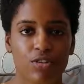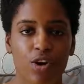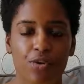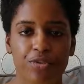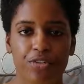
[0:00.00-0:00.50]

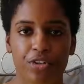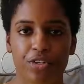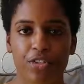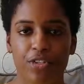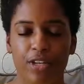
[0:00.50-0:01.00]
go
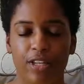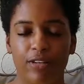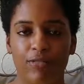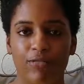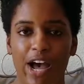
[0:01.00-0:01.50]
search
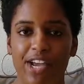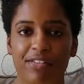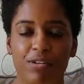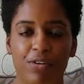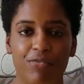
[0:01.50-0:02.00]
and find
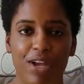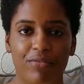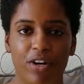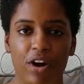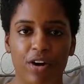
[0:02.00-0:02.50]
your
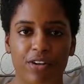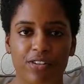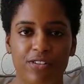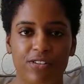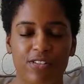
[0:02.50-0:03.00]
favorite
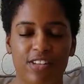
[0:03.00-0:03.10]
artists